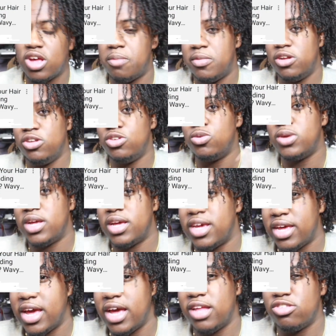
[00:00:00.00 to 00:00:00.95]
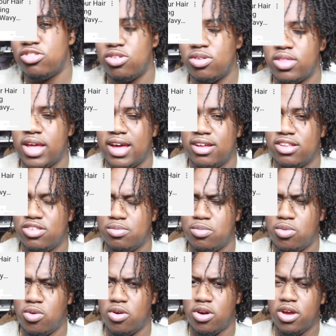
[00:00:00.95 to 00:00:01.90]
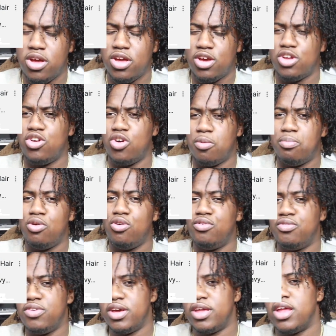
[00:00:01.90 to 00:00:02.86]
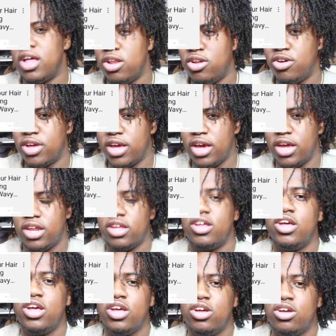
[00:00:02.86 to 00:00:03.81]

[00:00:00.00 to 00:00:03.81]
I'm going to do it again so that it's more, you know, poofy and elongated.